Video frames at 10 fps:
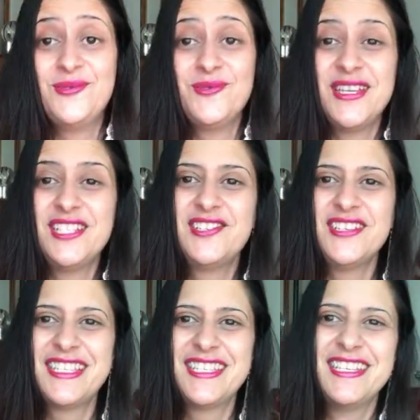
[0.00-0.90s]
Ooh,
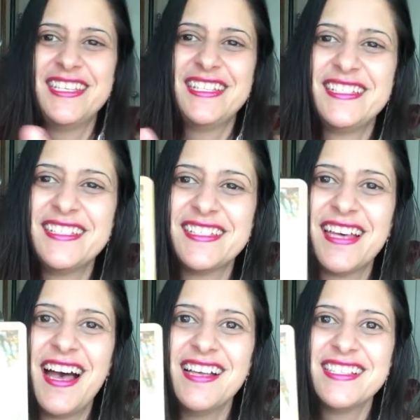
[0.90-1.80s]
interesting.
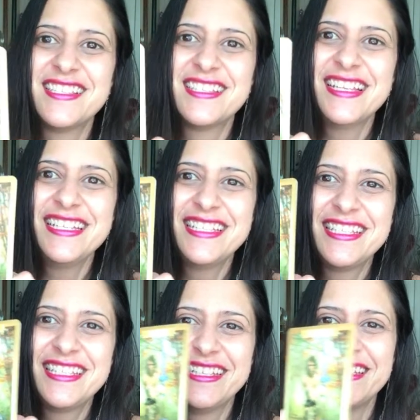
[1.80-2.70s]

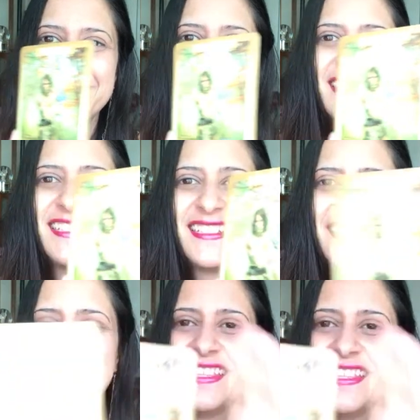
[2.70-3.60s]
Hostility.
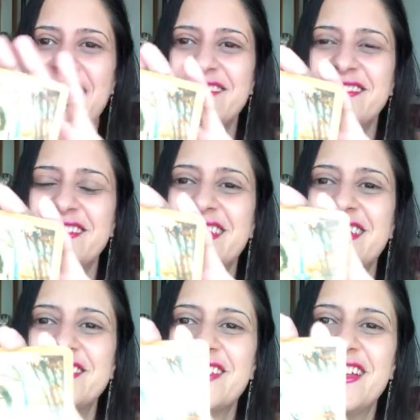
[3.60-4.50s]
You see that? I'm
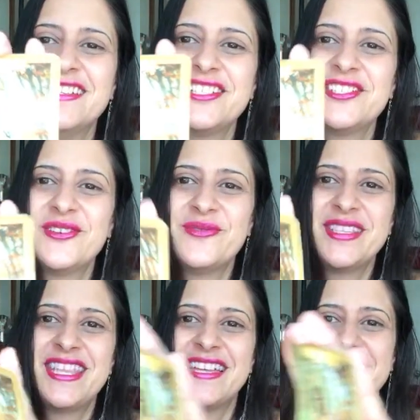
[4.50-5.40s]
trying to show
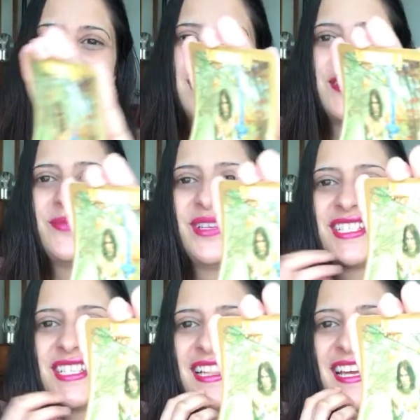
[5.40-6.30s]
it without the so
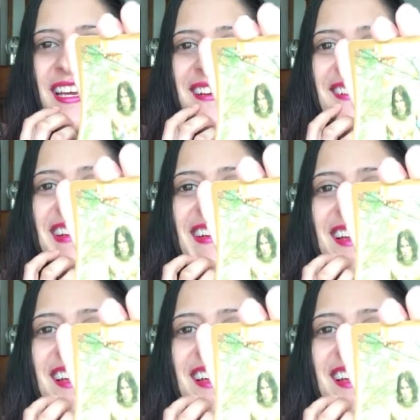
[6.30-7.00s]
much glare.